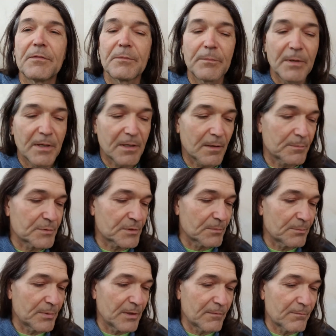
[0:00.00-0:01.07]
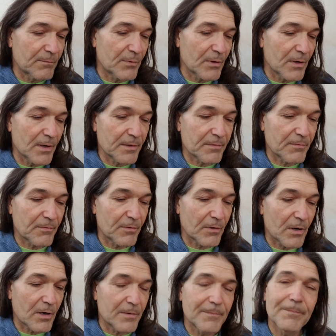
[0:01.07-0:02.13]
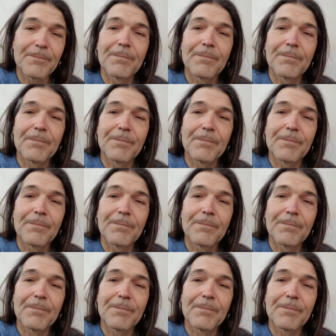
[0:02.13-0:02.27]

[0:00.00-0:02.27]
and make up some beef broth for